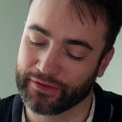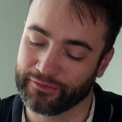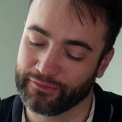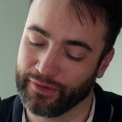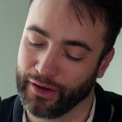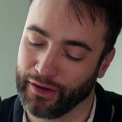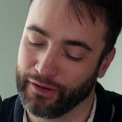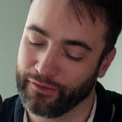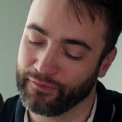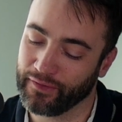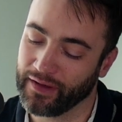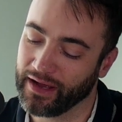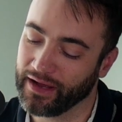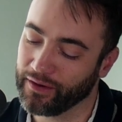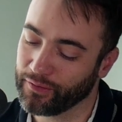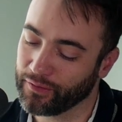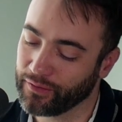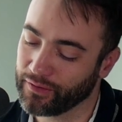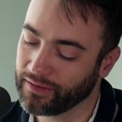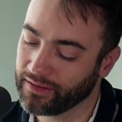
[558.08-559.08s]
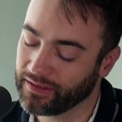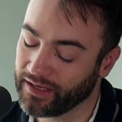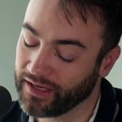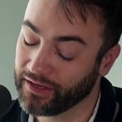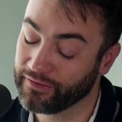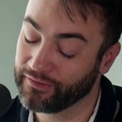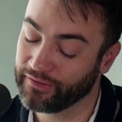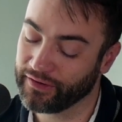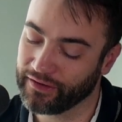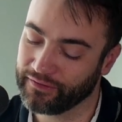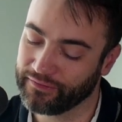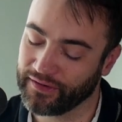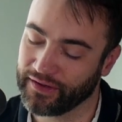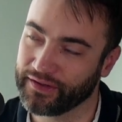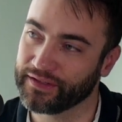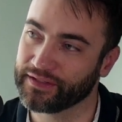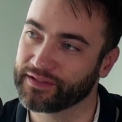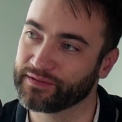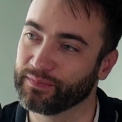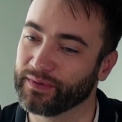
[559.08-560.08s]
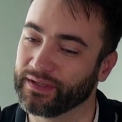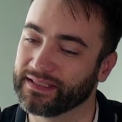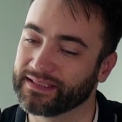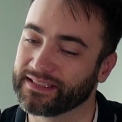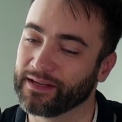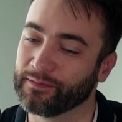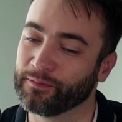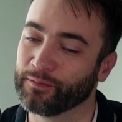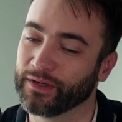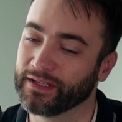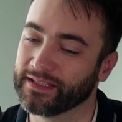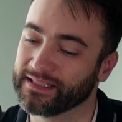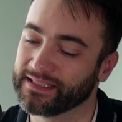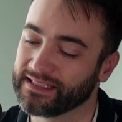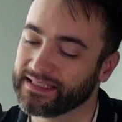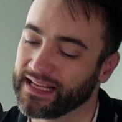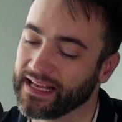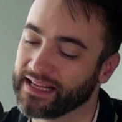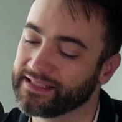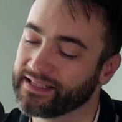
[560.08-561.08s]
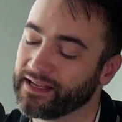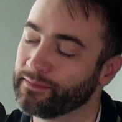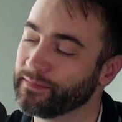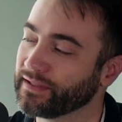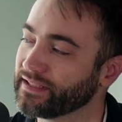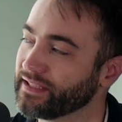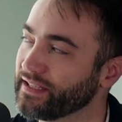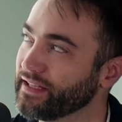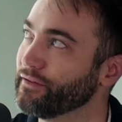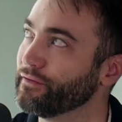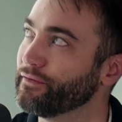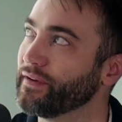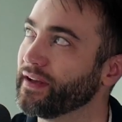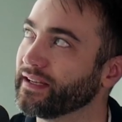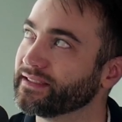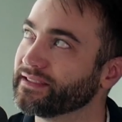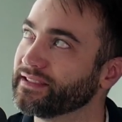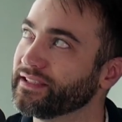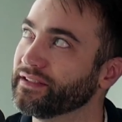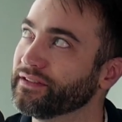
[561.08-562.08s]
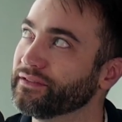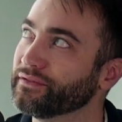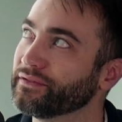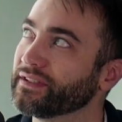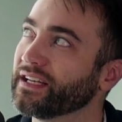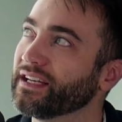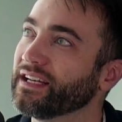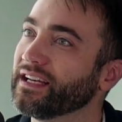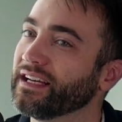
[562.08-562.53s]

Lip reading: can verify or unverify this, but someone said something to the effect of,